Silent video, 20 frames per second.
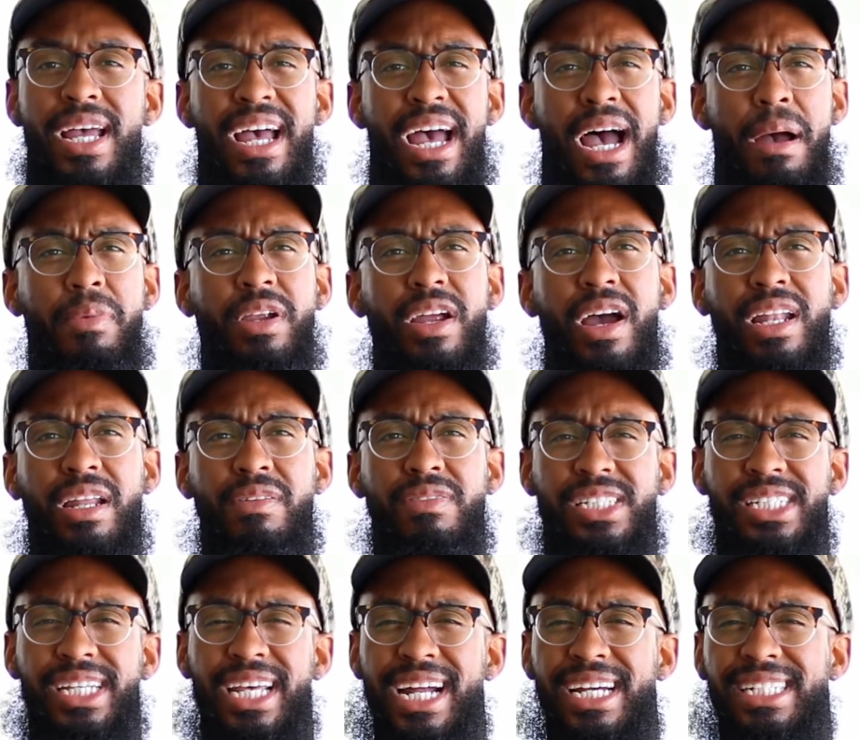How many of y'all ever
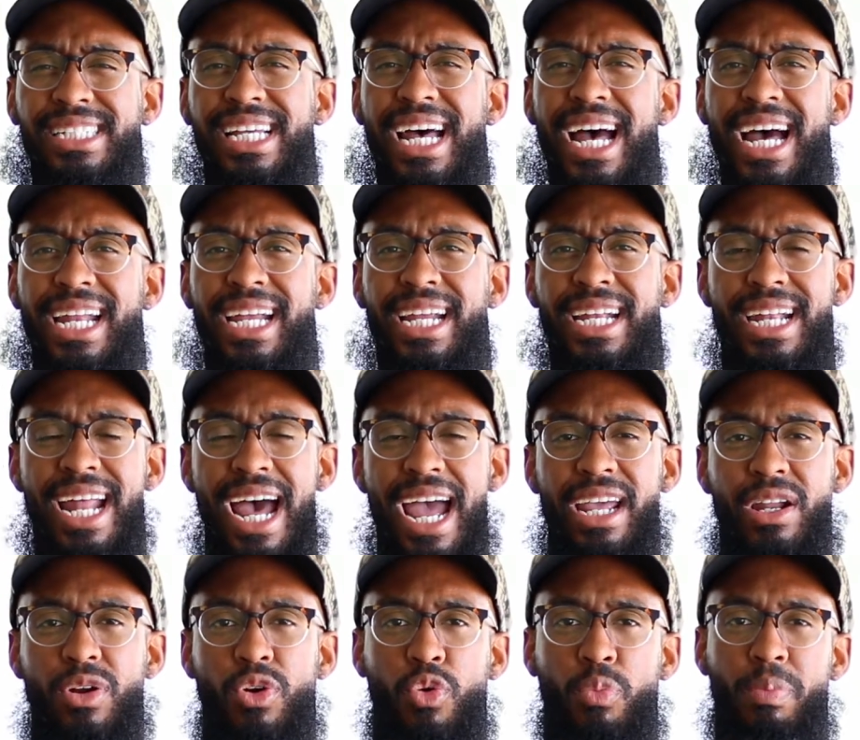sat outside at night
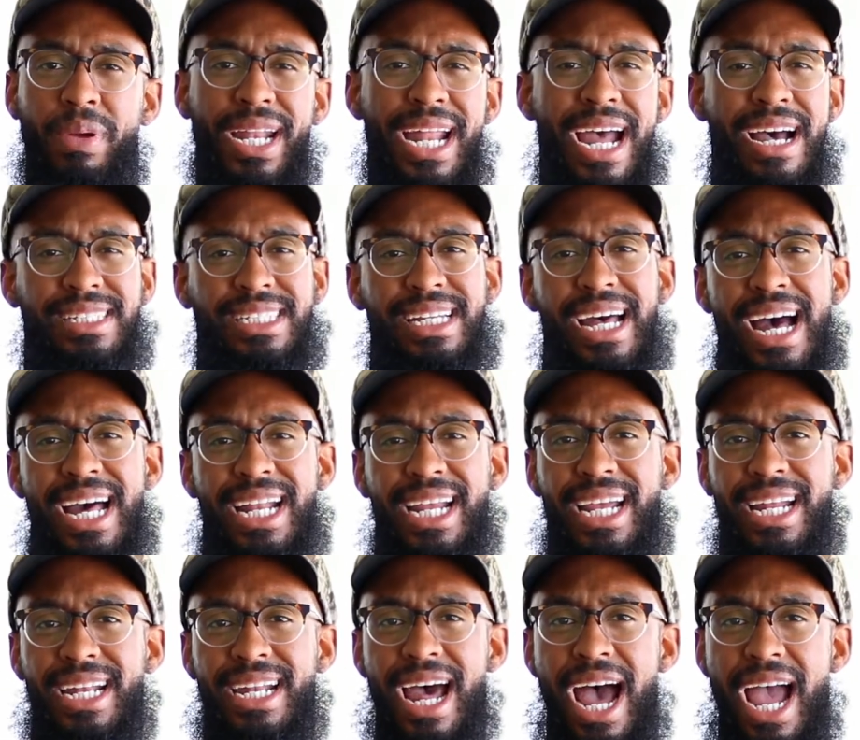or been outside
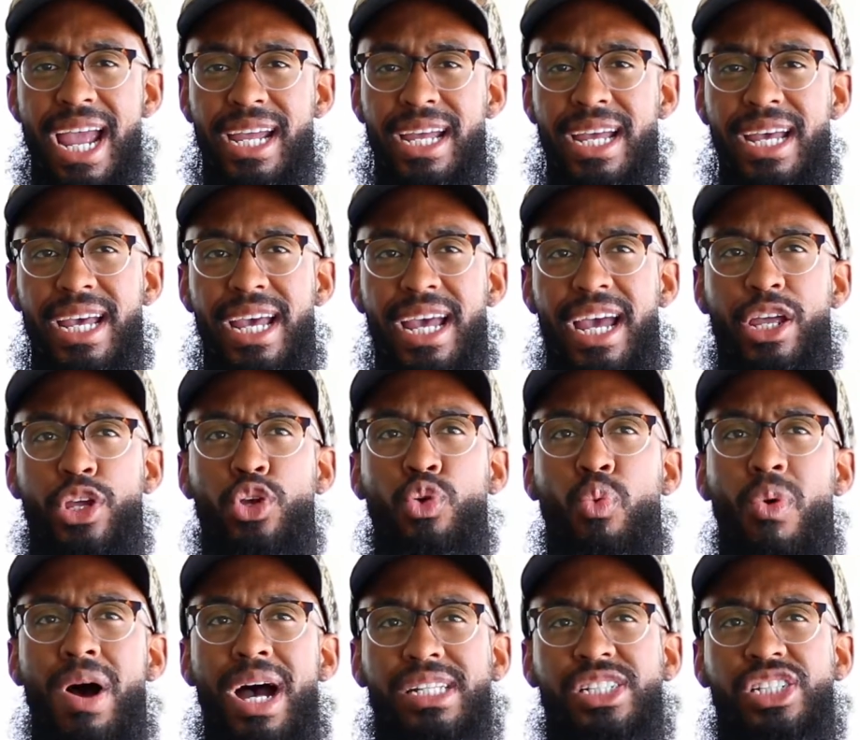at night and you
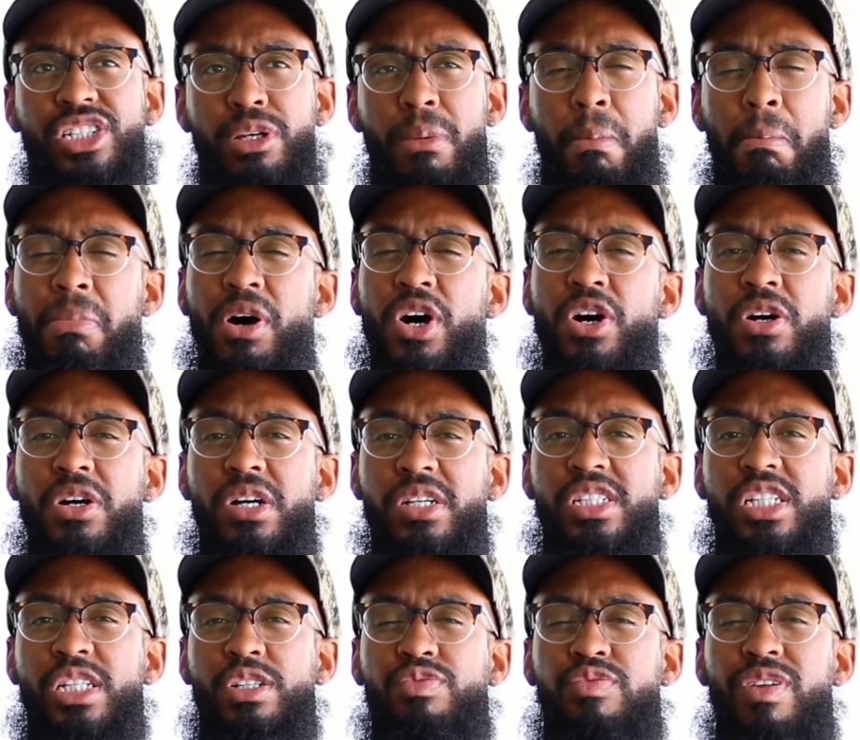watch some
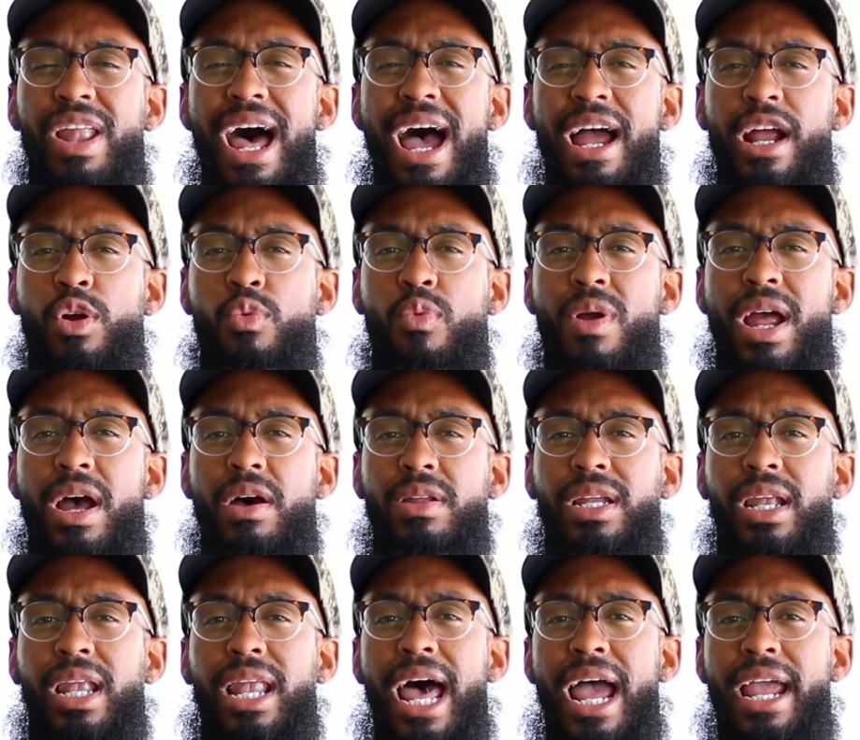bugs just fly around
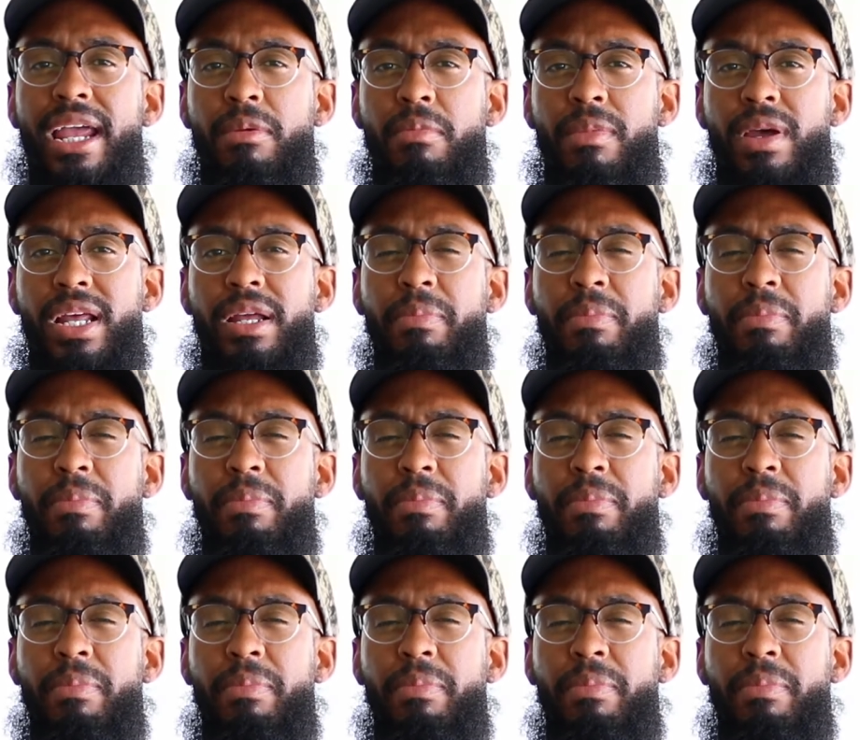the light, man?